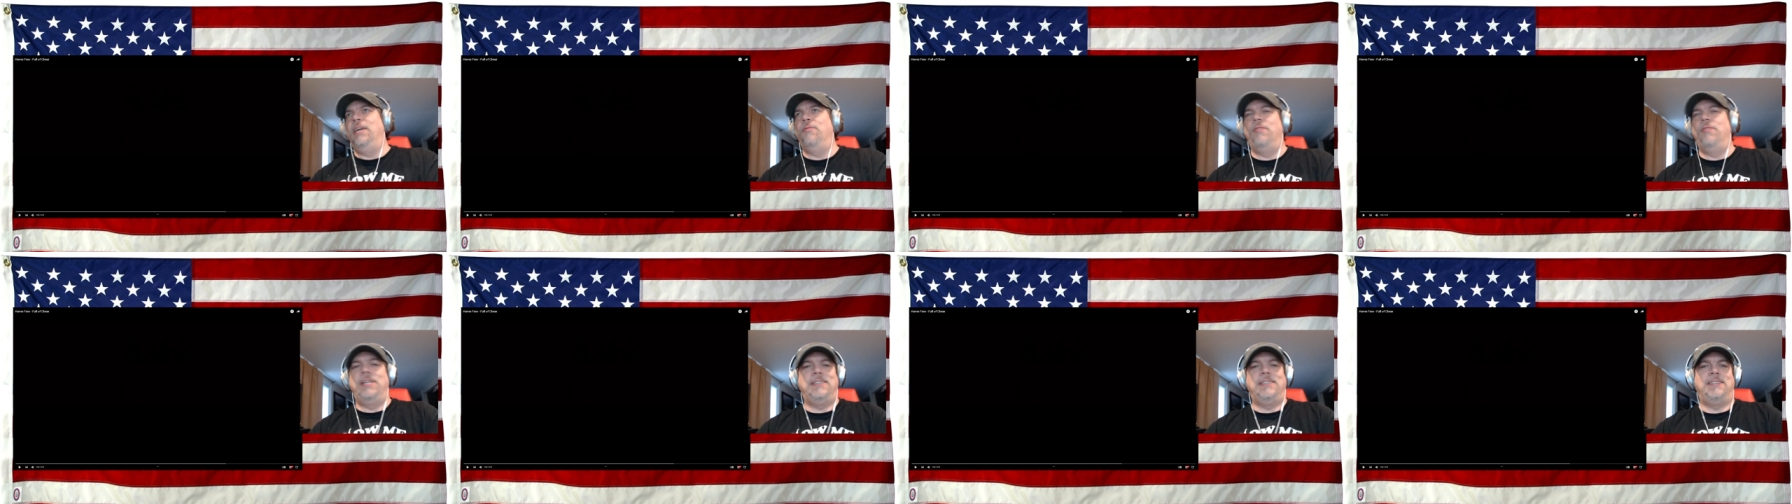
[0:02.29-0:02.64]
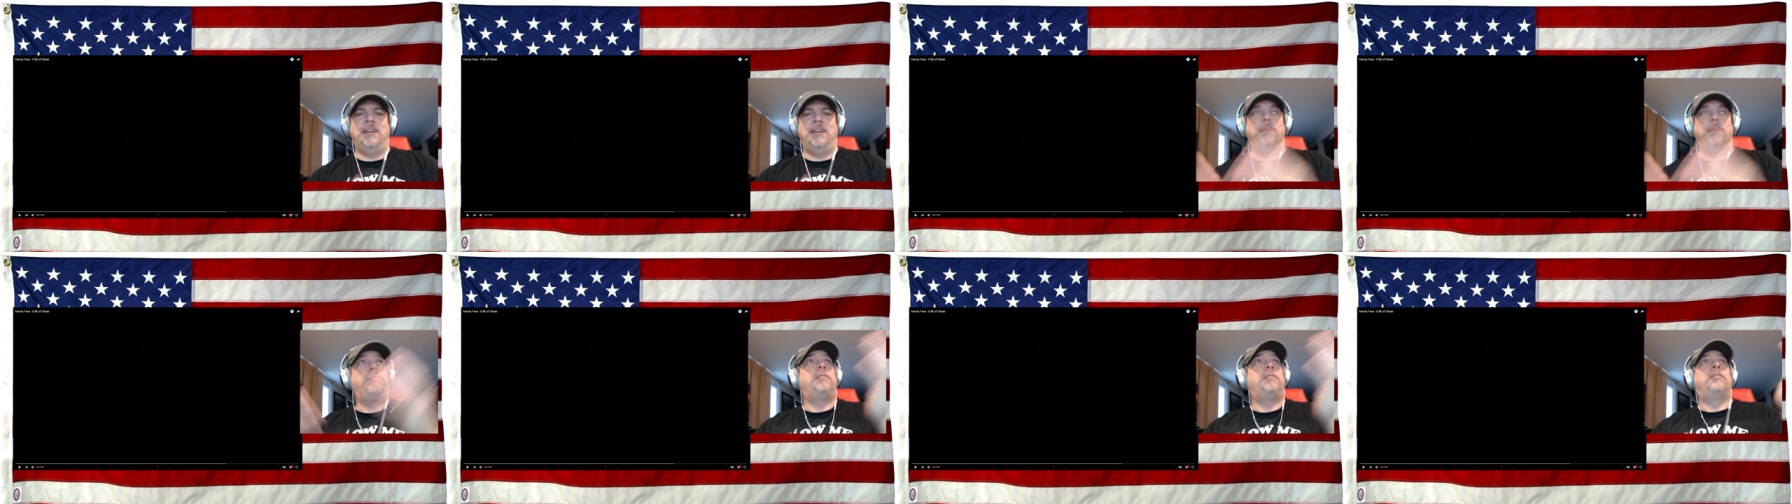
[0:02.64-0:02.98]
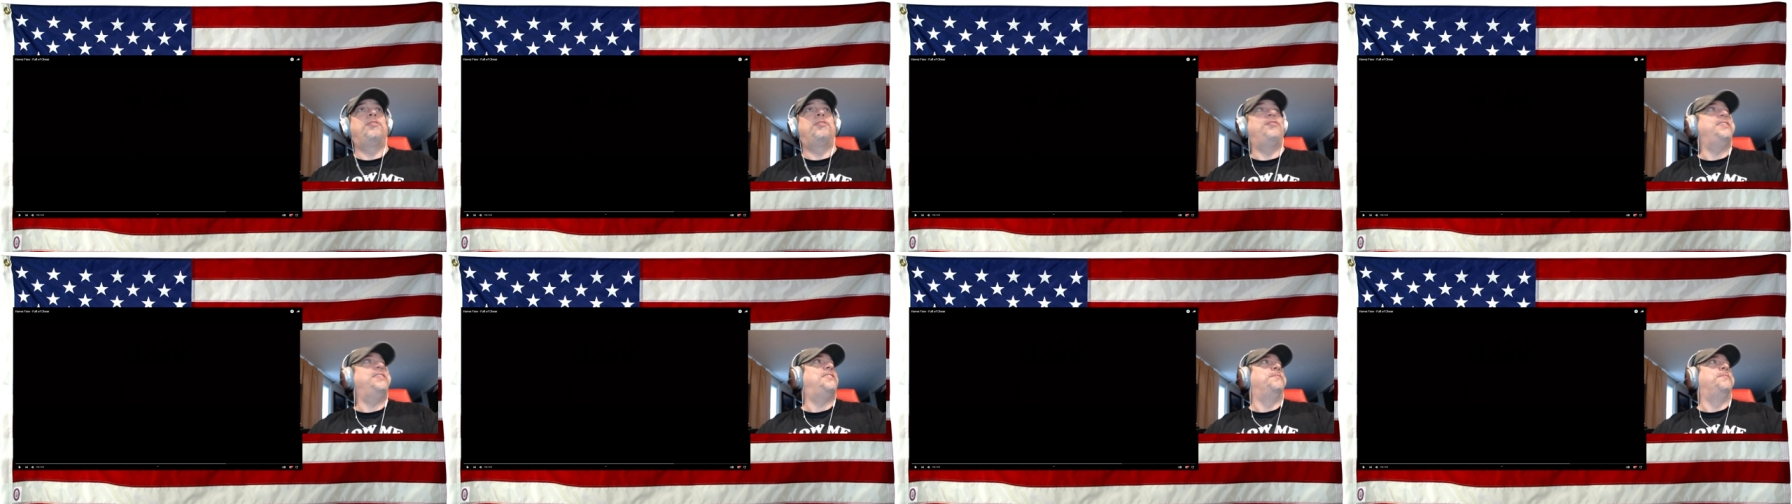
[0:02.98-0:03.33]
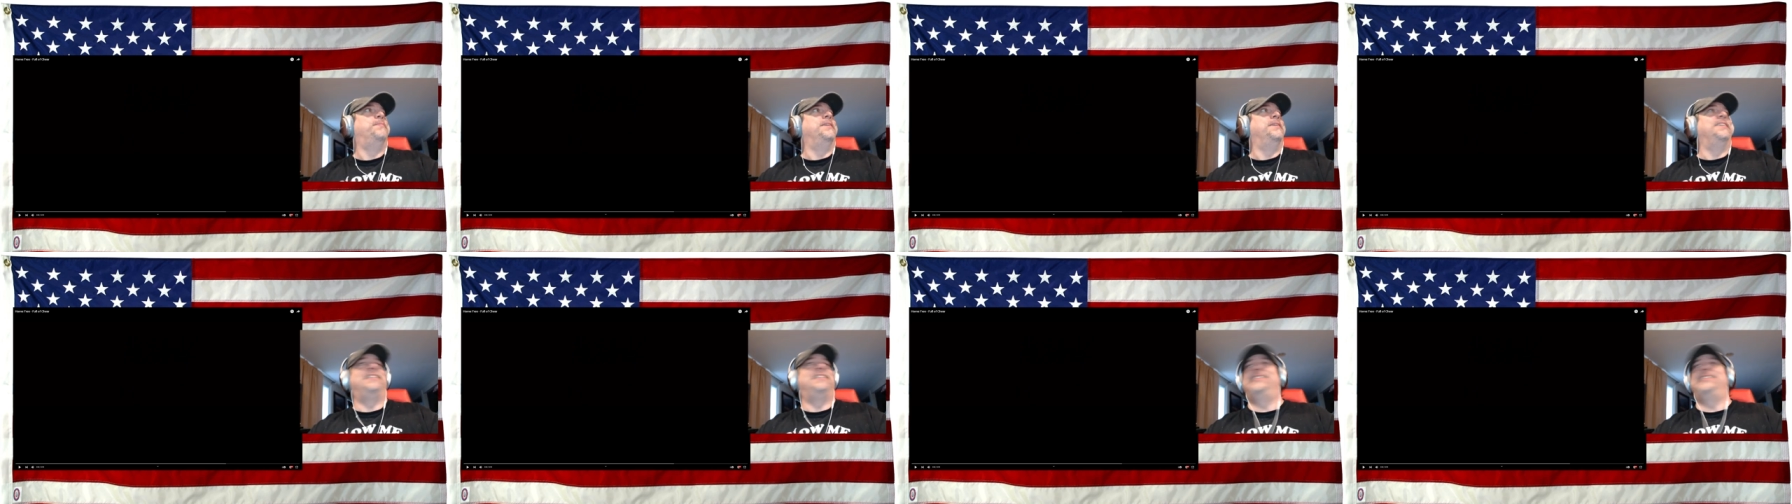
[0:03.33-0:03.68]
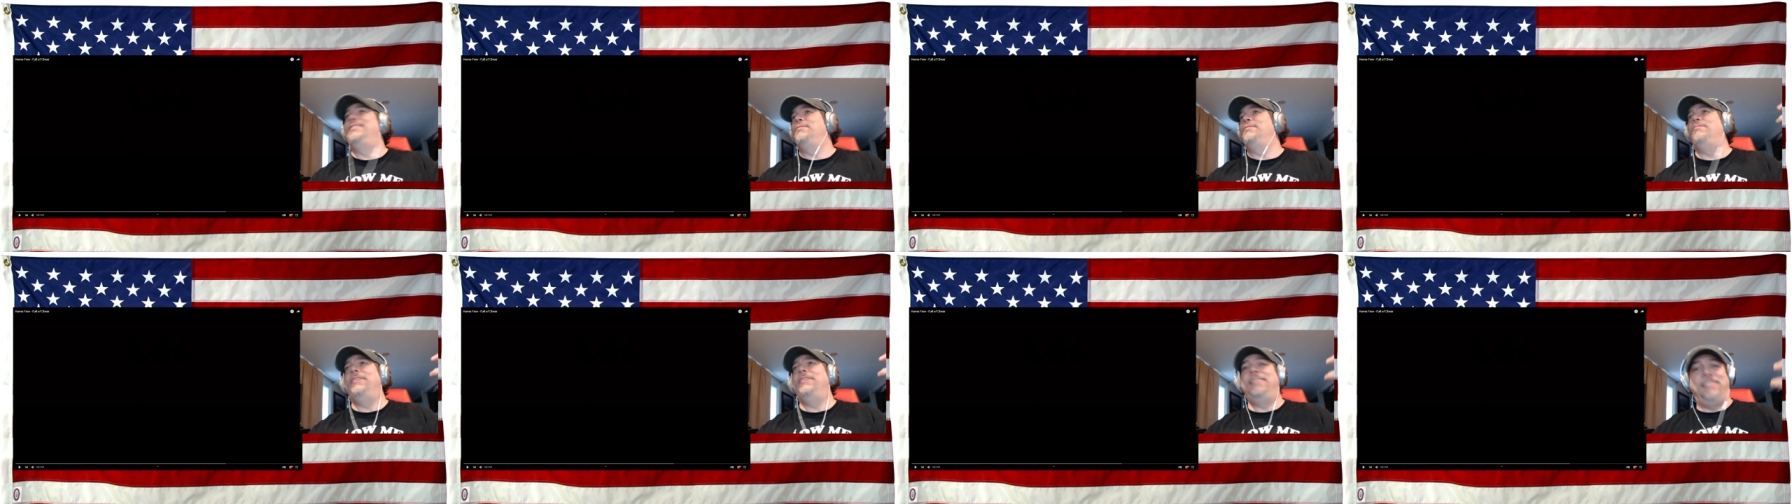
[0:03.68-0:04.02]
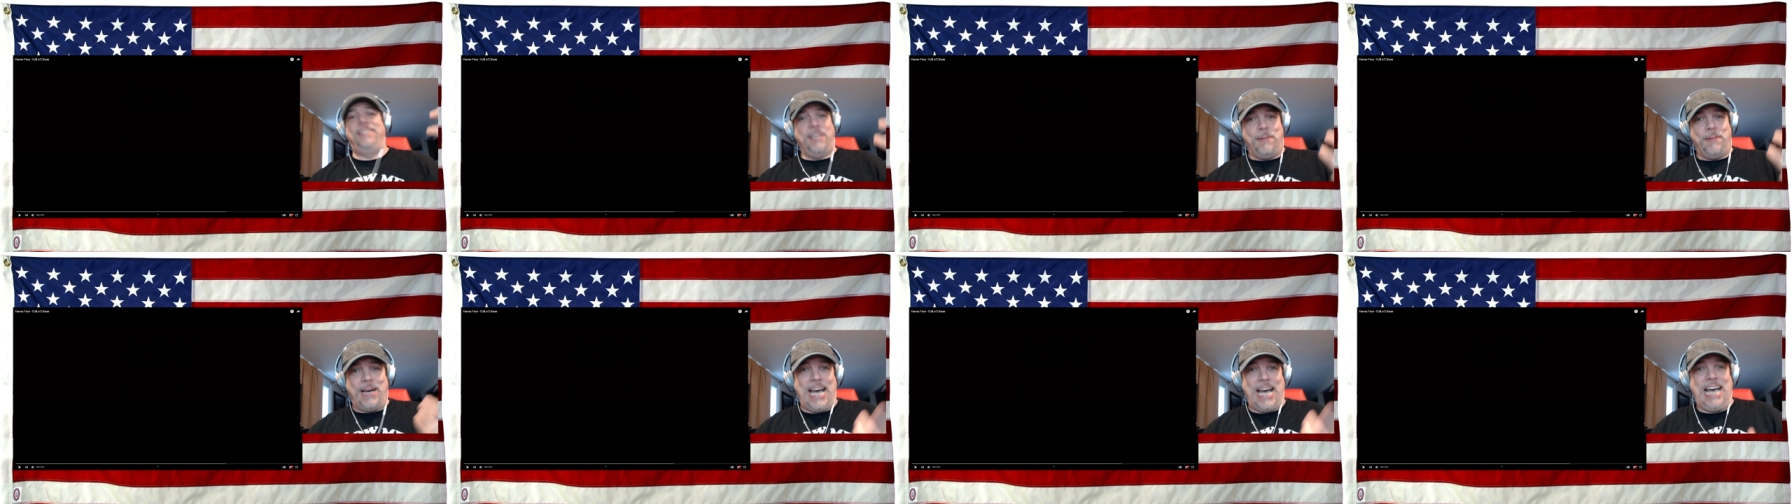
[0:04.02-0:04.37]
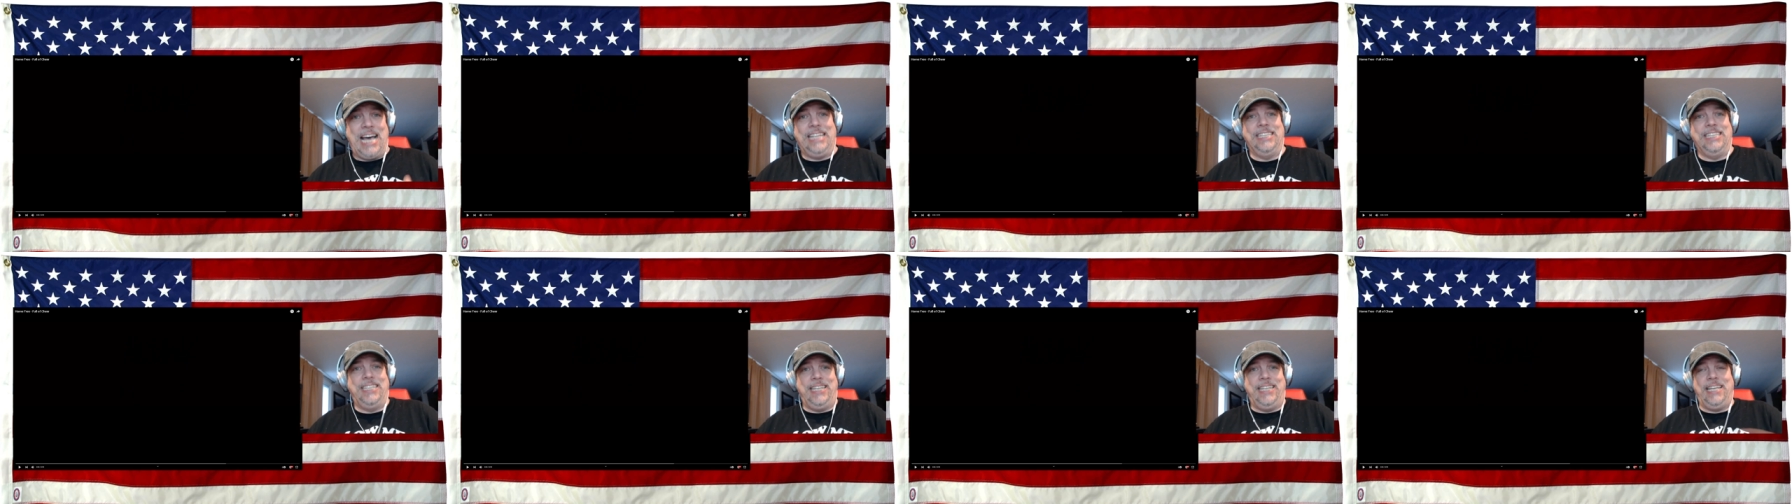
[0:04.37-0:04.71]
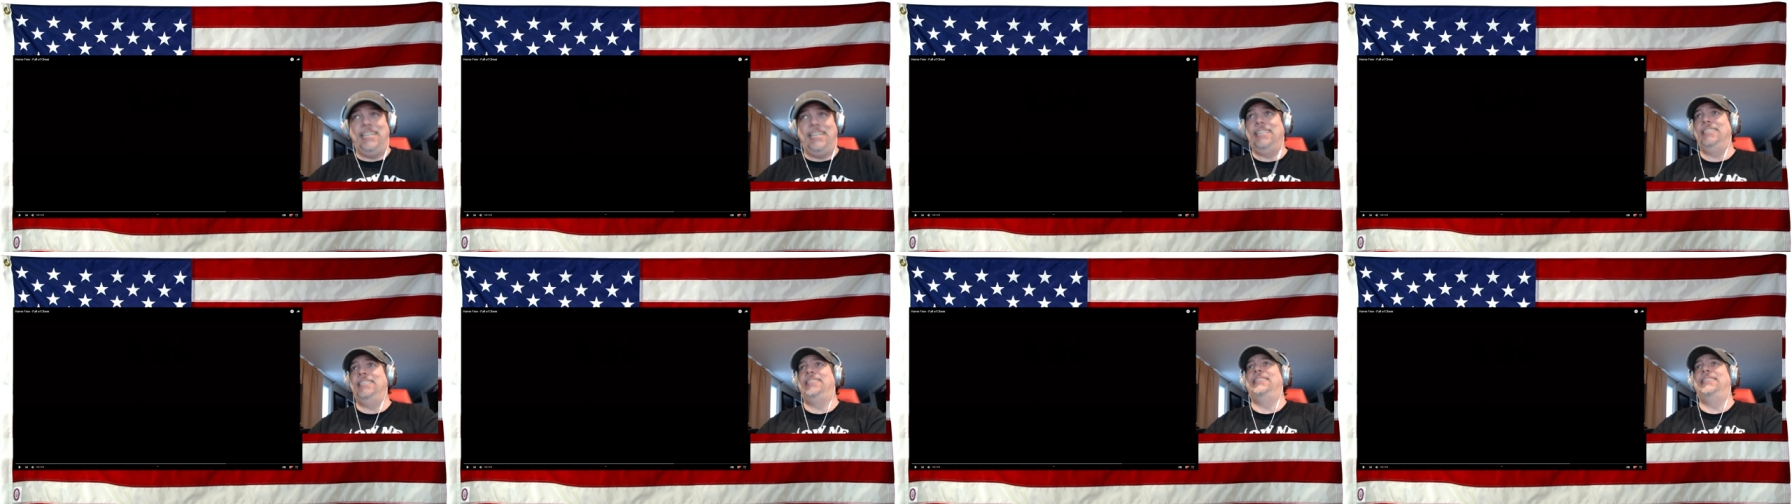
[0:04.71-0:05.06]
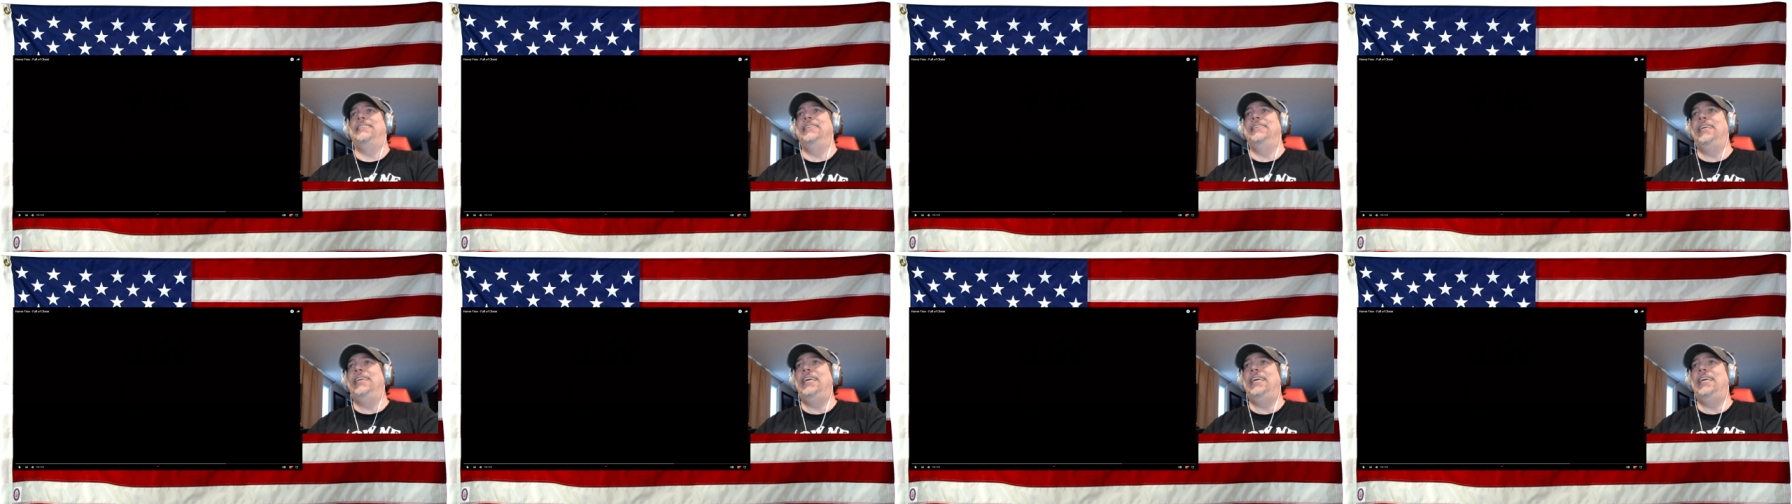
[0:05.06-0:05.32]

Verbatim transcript: What is up, Christmas? What is up, holidays?